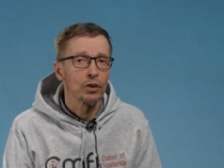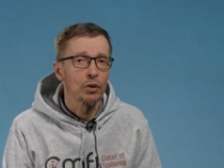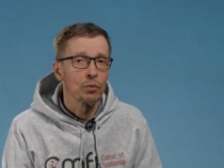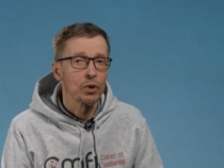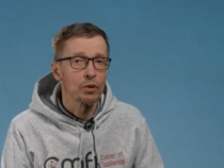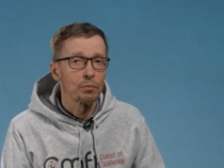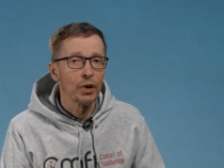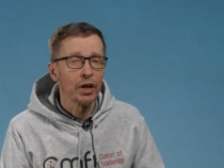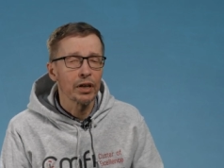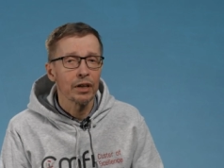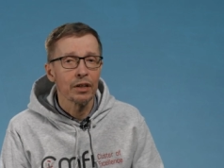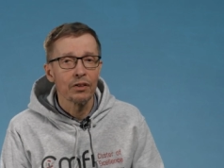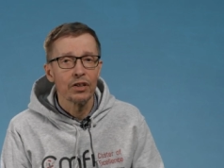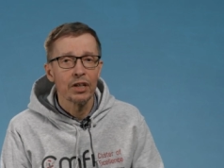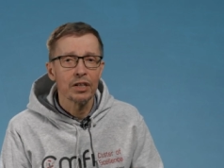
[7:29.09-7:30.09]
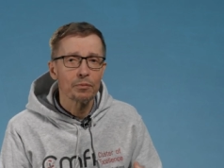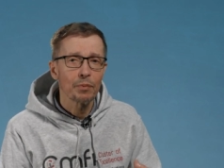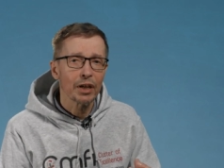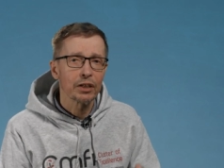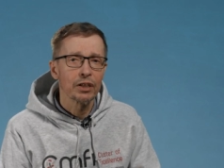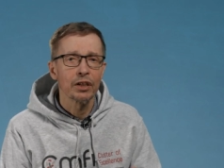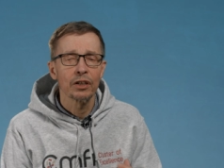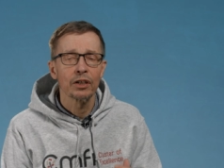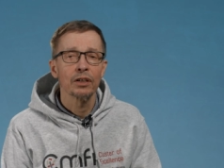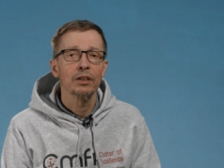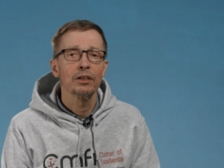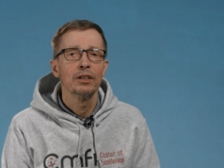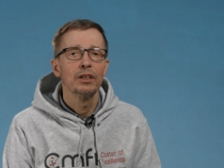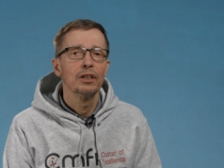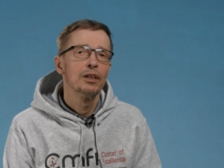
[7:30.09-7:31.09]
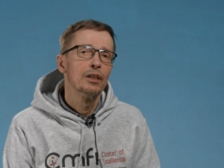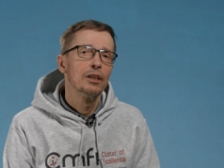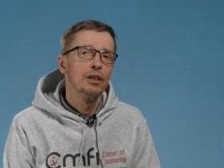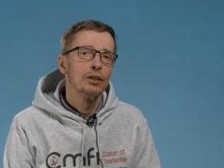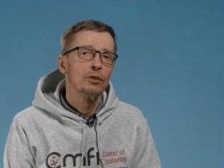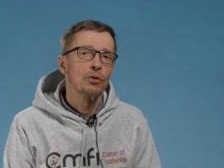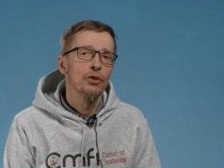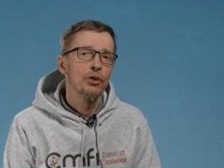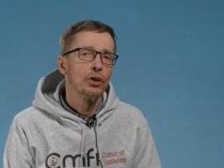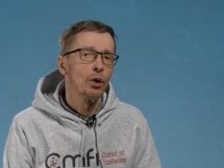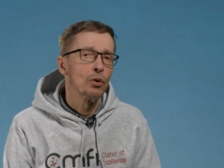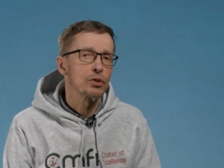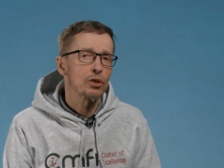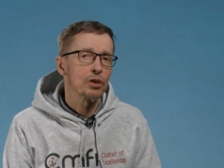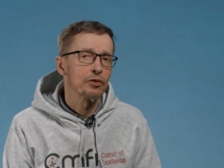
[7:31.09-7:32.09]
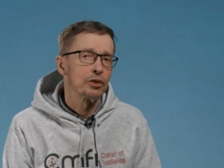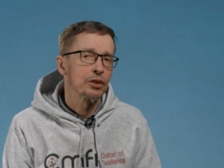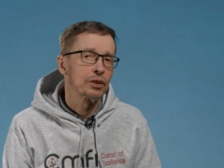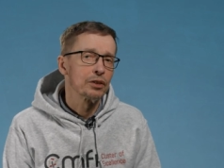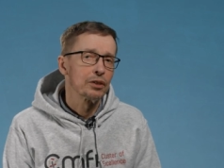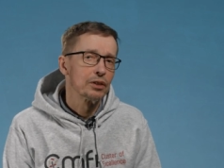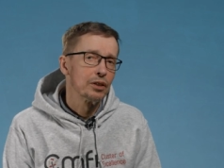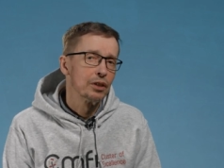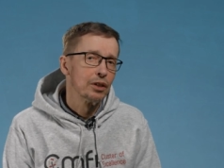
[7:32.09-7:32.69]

You would bring in these bacteria to the nose of a